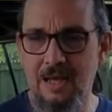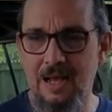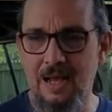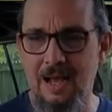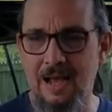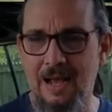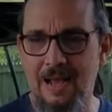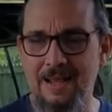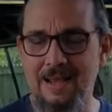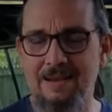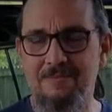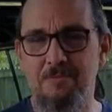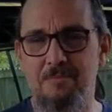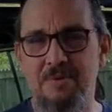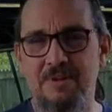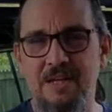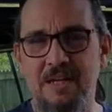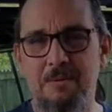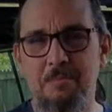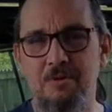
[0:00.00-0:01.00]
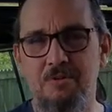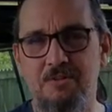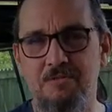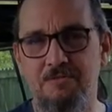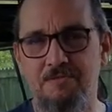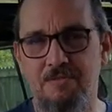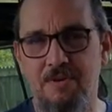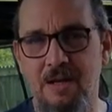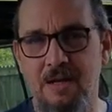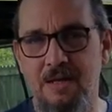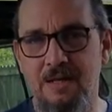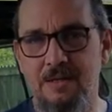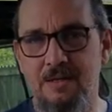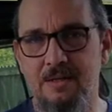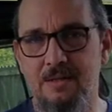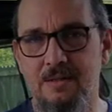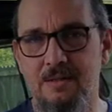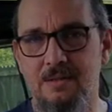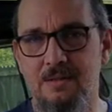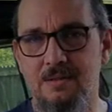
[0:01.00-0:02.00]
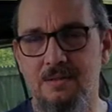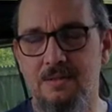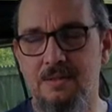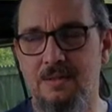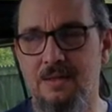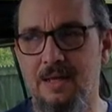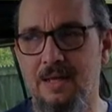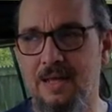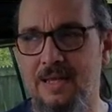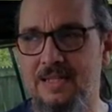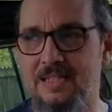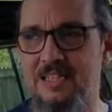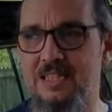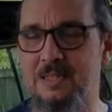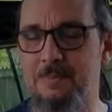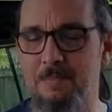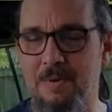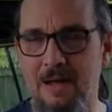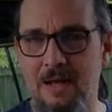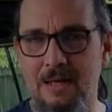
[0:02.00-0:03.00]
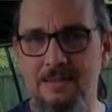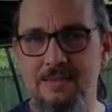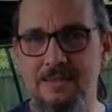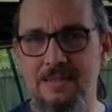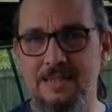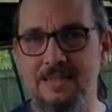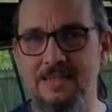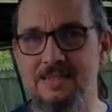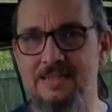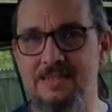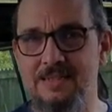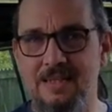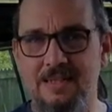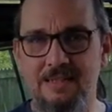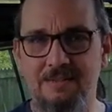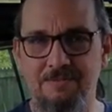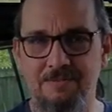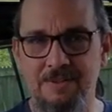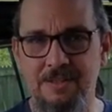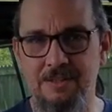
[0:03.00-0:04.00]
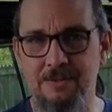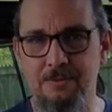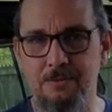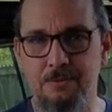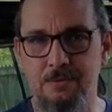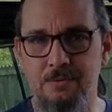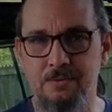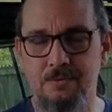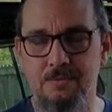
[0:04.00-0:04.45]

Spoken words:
I haven't been able to find a spot inside the vehicle